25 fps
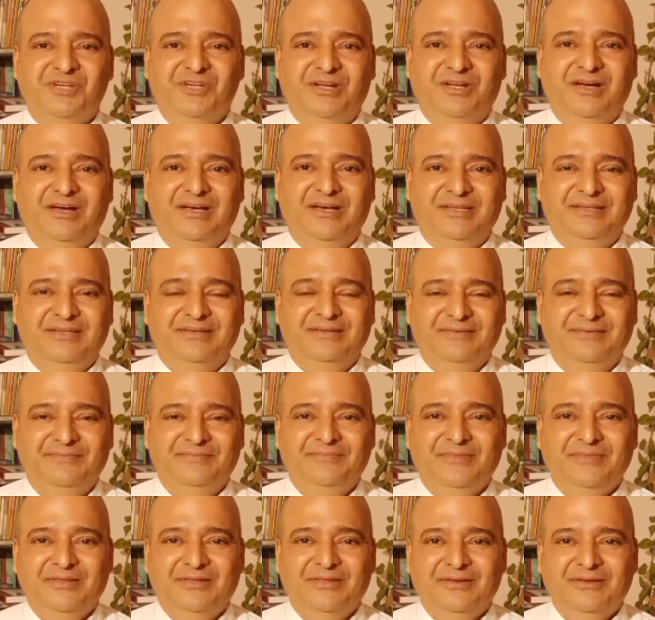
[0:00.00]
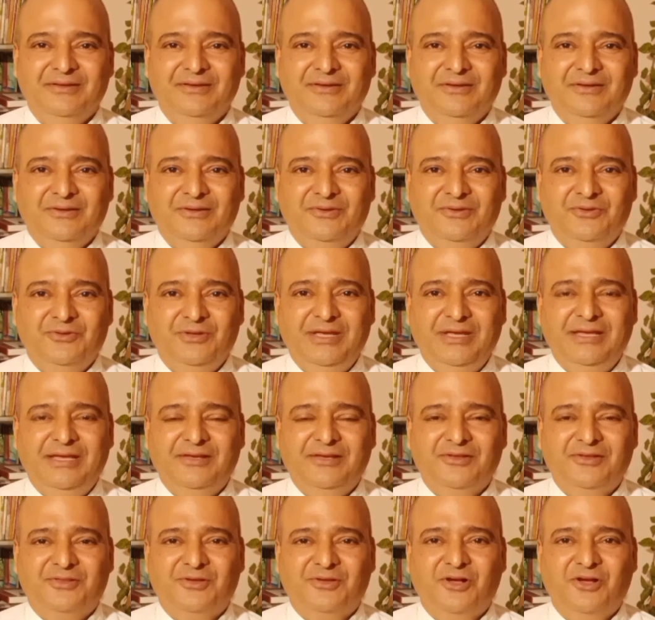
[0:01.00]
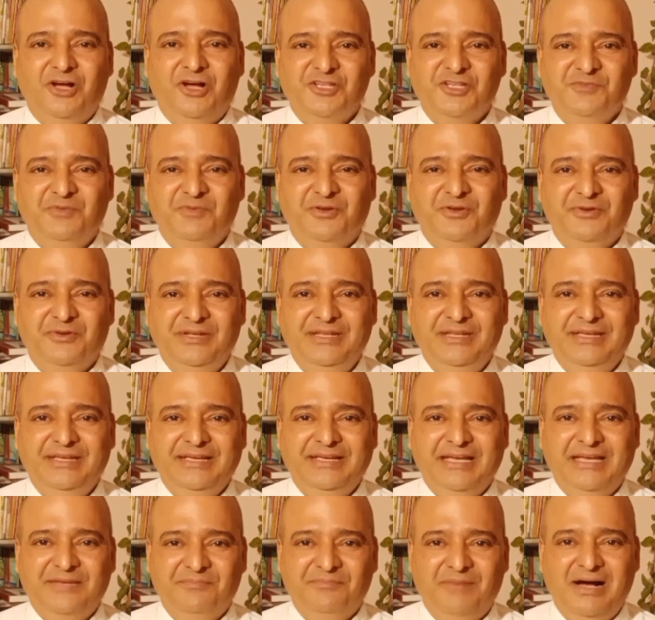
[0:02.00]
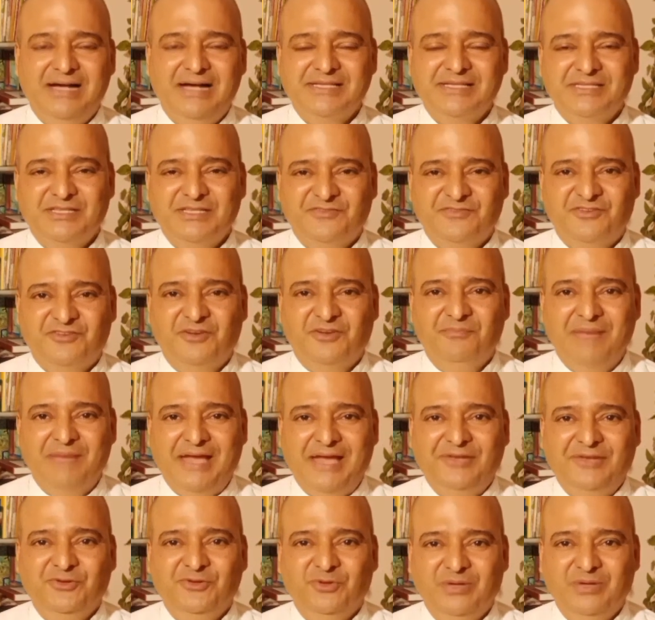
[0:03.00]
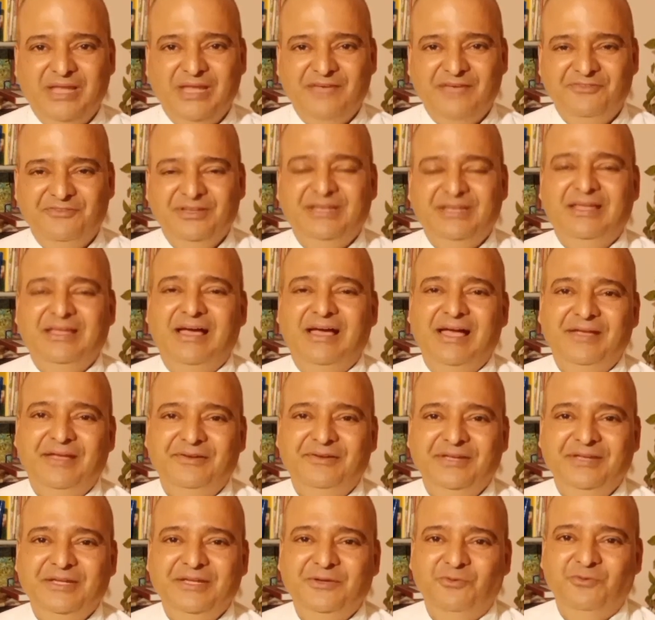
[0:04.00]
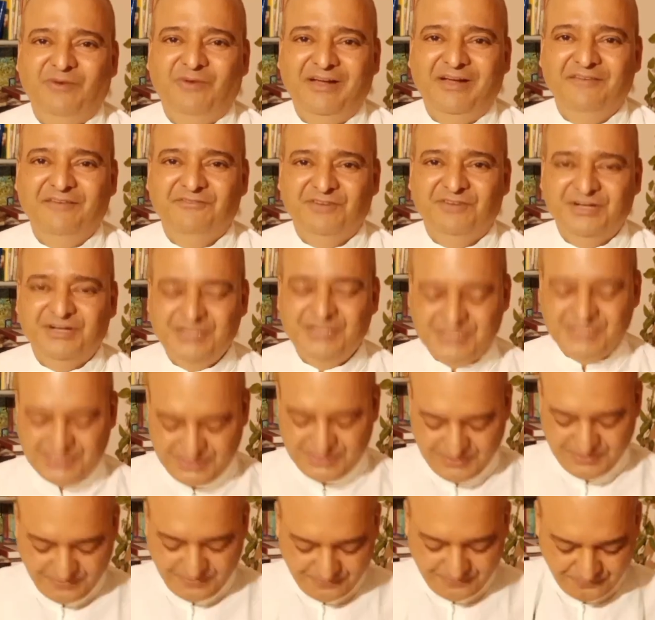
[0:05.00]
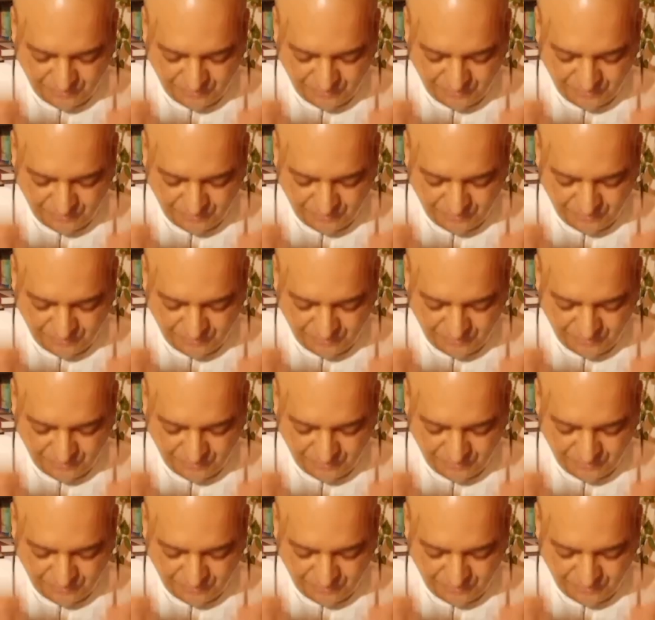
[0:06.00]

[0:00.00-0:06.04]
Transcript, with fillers: Gerard. Today the gospel reading at Mass is from Matthew 11. I read one verse.